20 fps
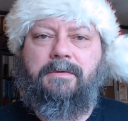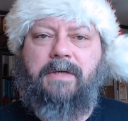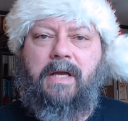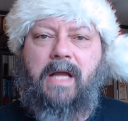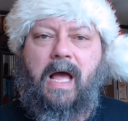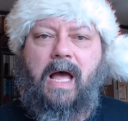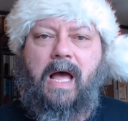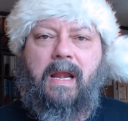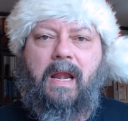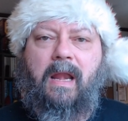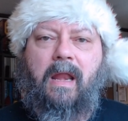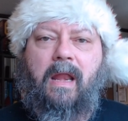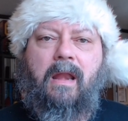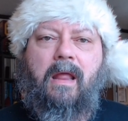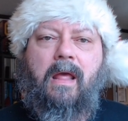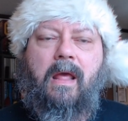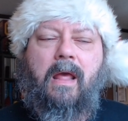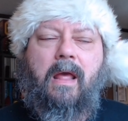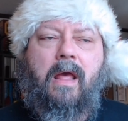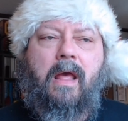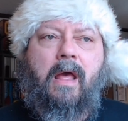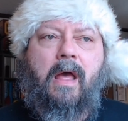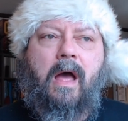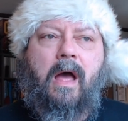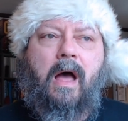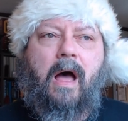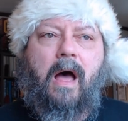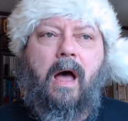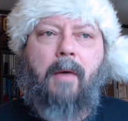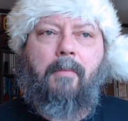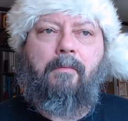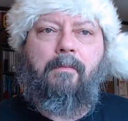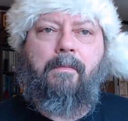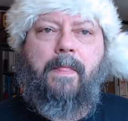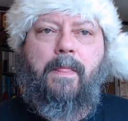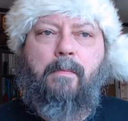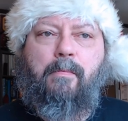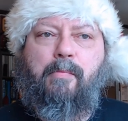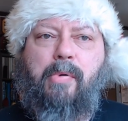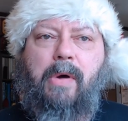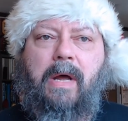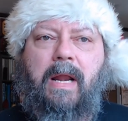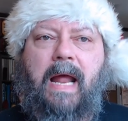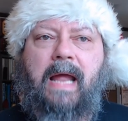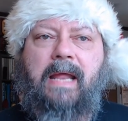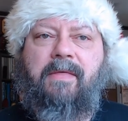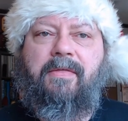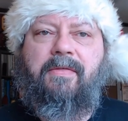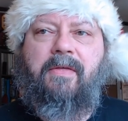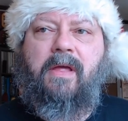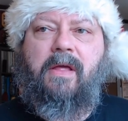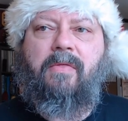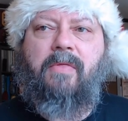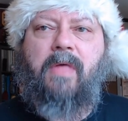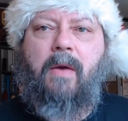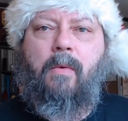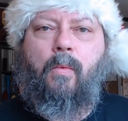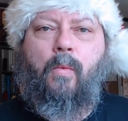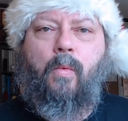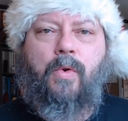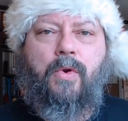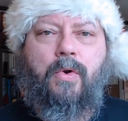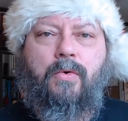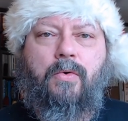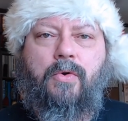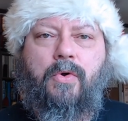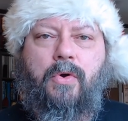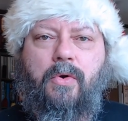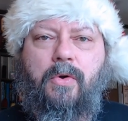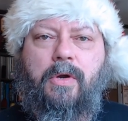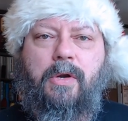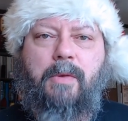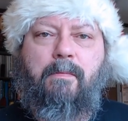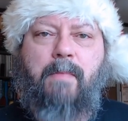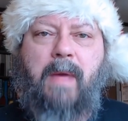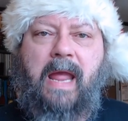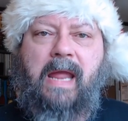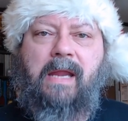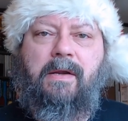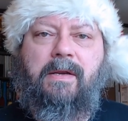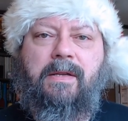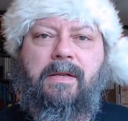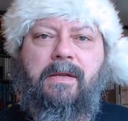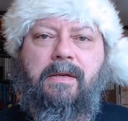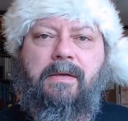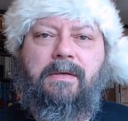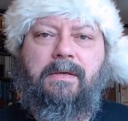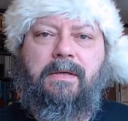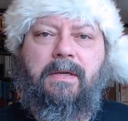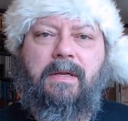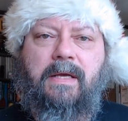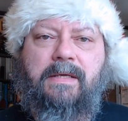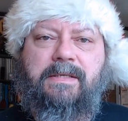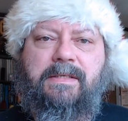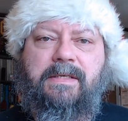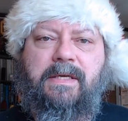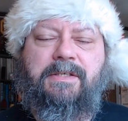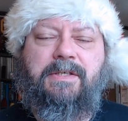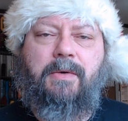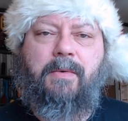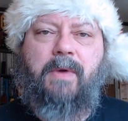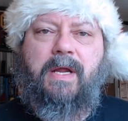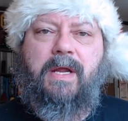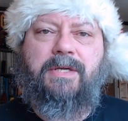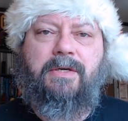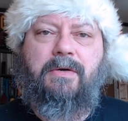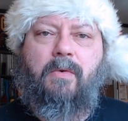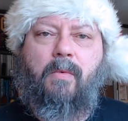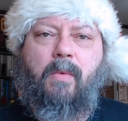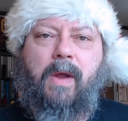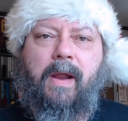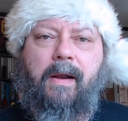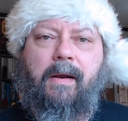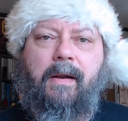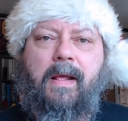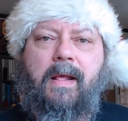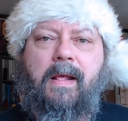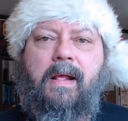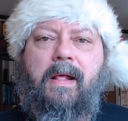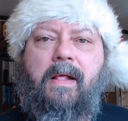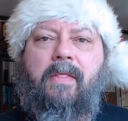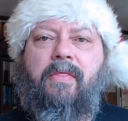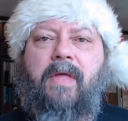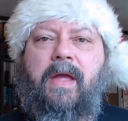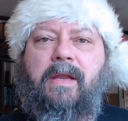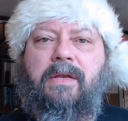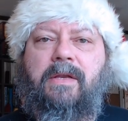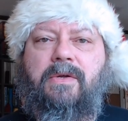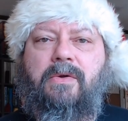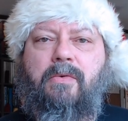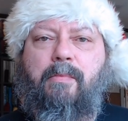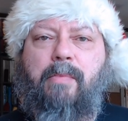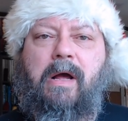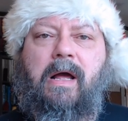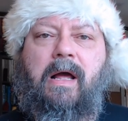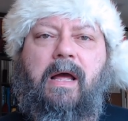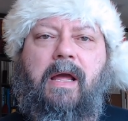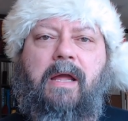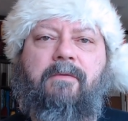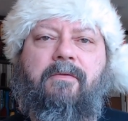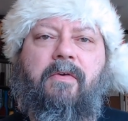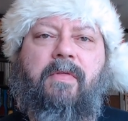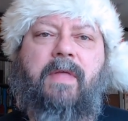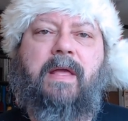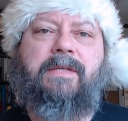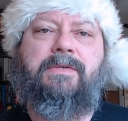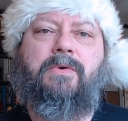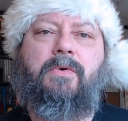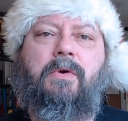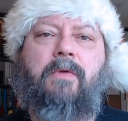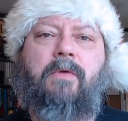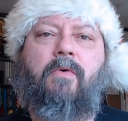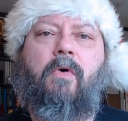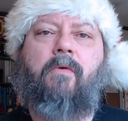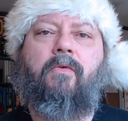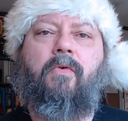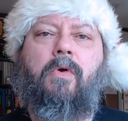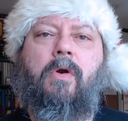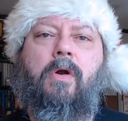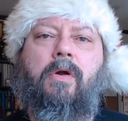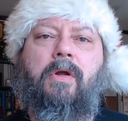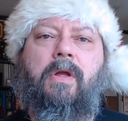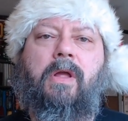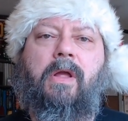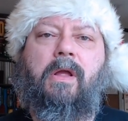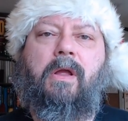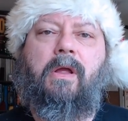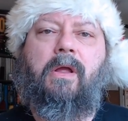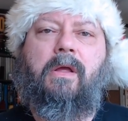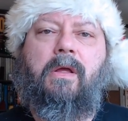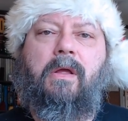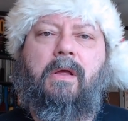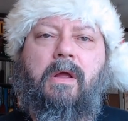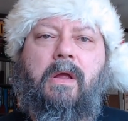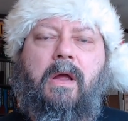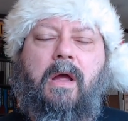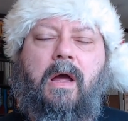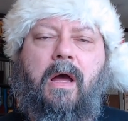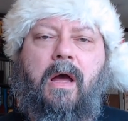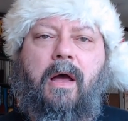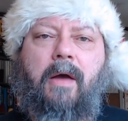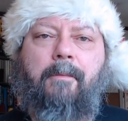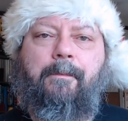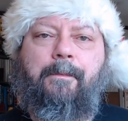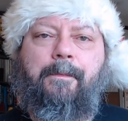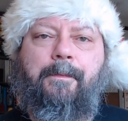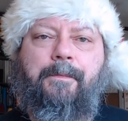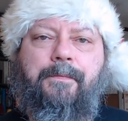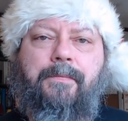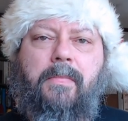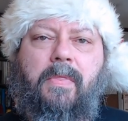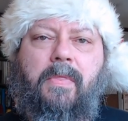the continent. Um, but I think that you could paint a situation where they do pine for that sort of overarching um,